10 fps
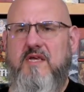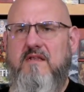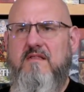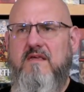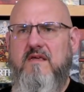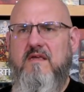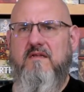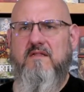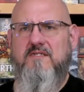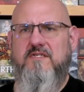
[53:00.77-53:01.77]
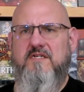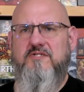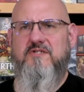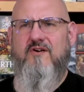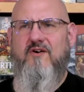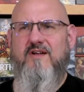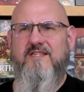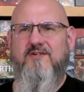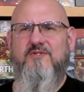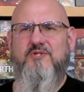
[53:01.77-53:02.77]
in the Deluxe Edition are a
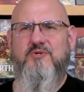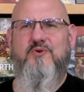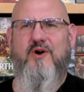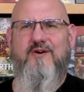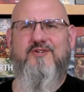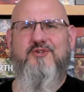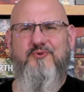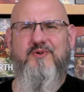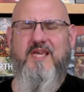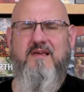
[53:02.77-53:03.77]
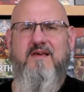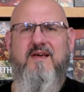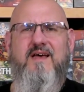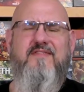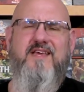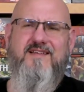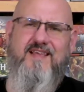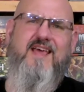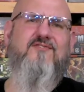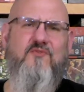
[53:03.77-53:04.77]
little too cartoony. I think it
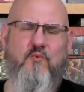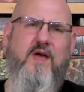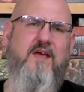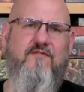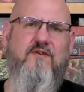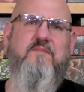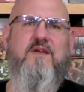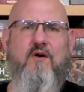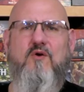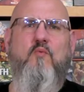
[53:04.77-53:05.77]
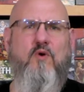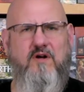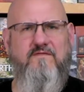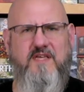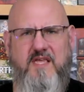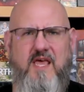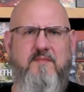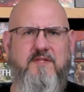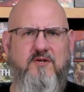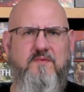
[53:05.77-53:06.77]
takes away from the artwork of the
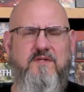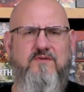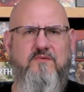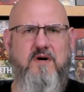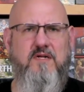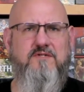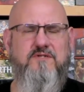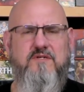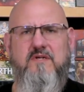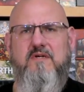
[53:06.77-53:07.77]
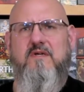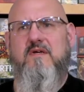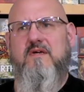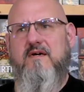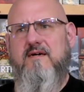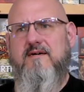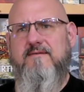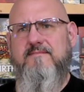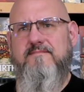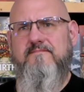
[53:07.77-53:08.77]
game a little bit too much.
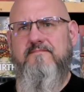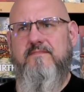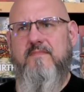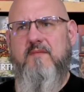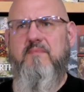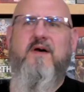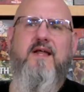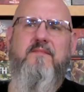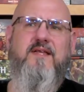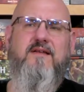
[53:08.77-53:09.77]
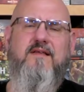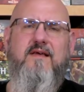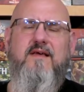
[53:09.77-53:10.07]
But, I mean,